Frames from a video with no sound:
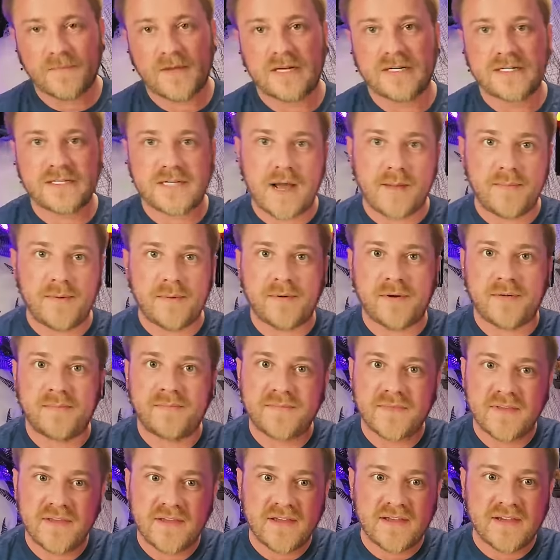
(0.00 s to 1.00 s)

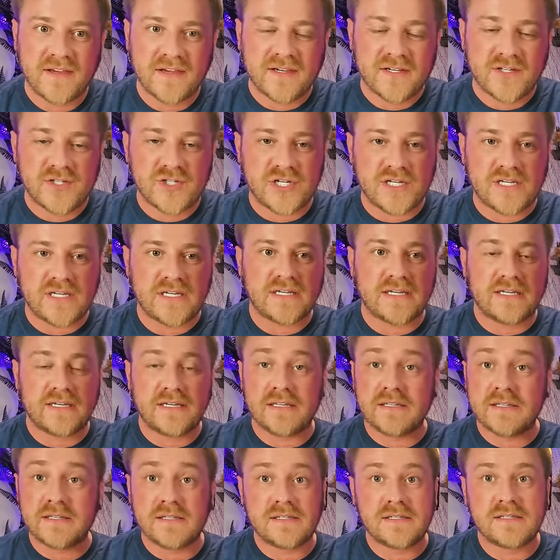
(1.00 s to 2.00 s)
Unstoppable. She
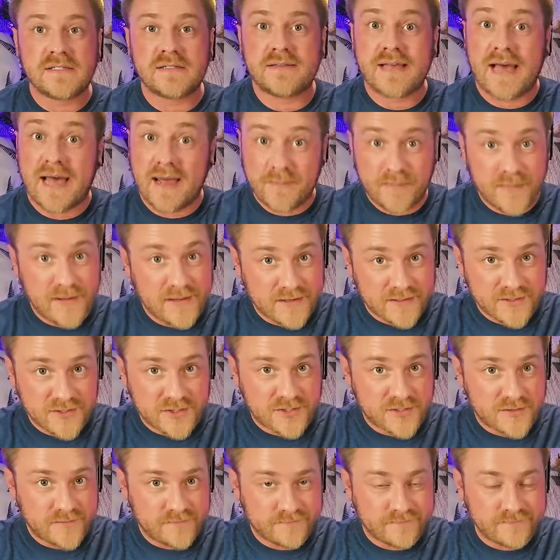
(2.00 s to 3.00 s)
is that
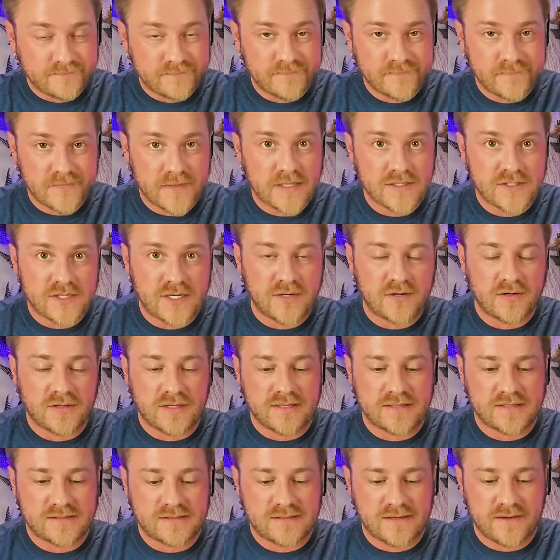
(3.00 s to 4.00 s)
bitch.
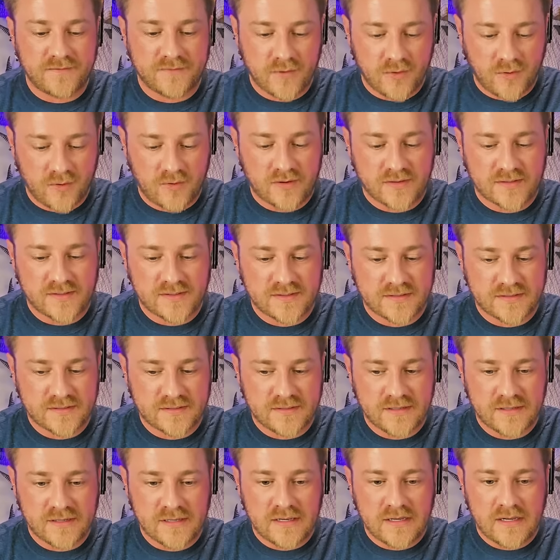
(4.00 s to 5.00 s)
Genderless, of course.
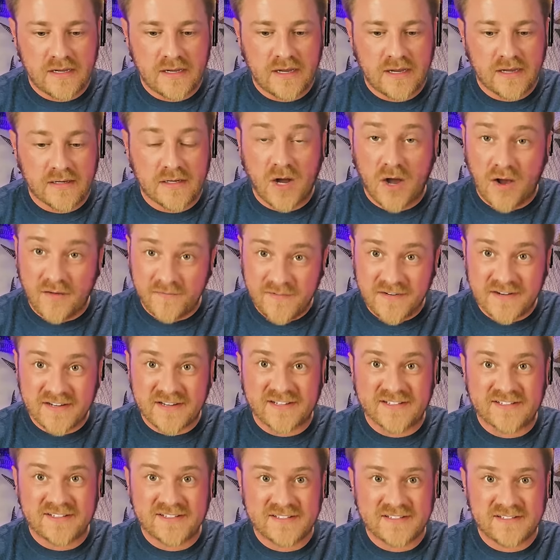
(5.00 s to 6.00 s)

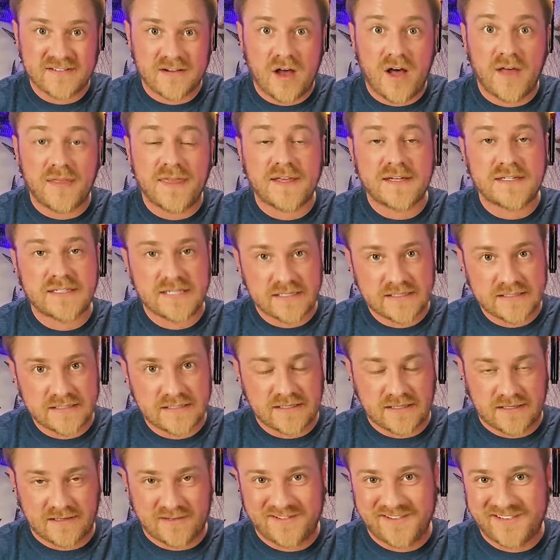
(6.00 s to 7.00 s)
Confidence,
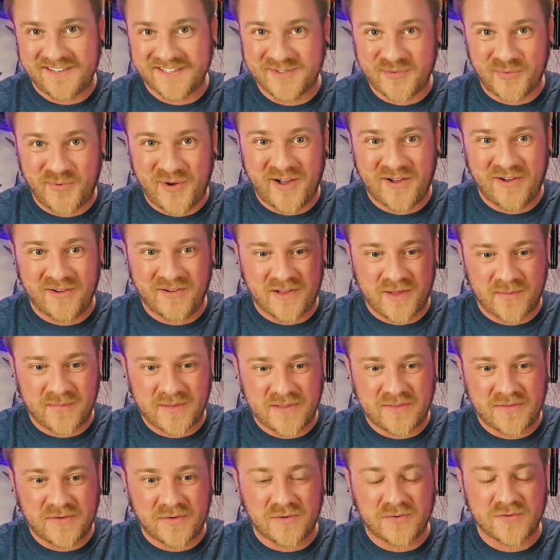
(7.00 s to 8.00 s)
authenticity as well
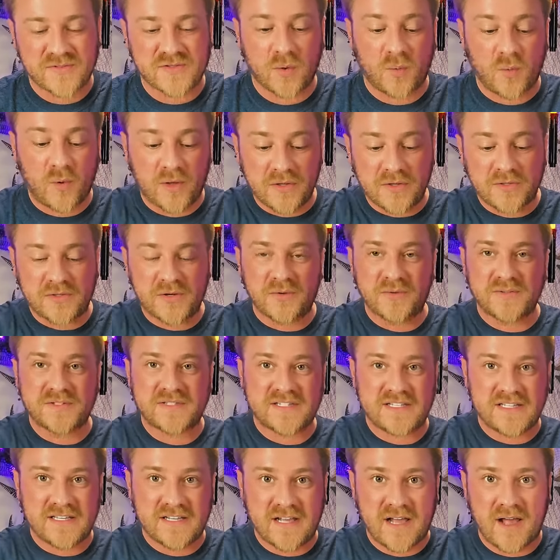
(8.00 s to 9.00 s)
coming through. So what you don't
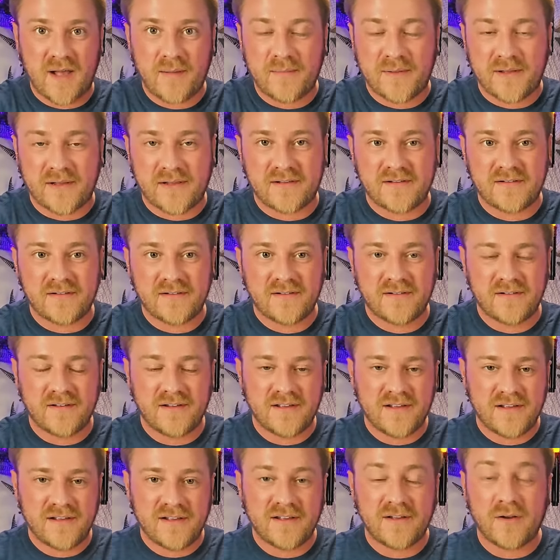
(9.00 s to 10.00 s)
see coming
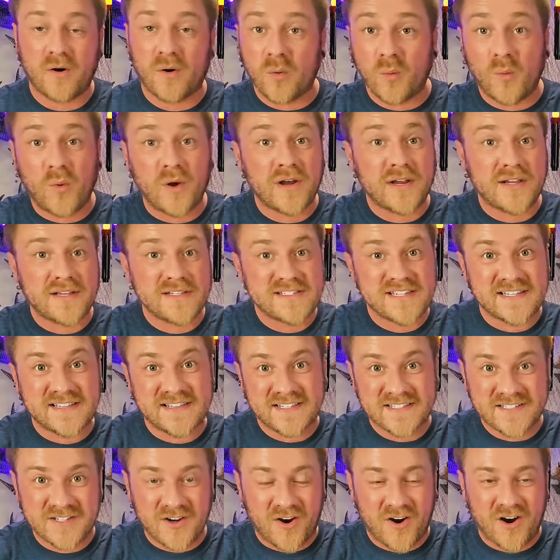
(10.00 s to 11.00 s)
or what is in
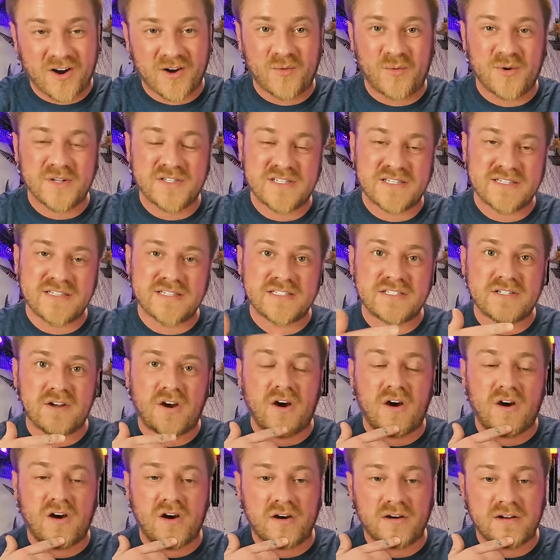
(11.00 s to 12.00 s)
the dark, what's in the
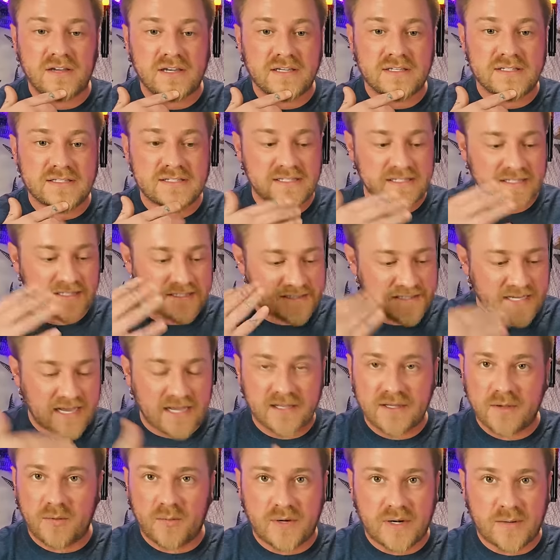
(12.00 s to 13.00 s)
dark is
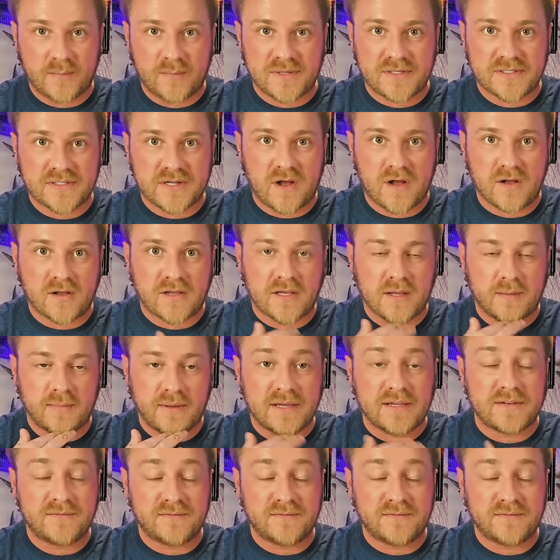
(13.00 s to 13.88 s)
exactly what I've been talking about.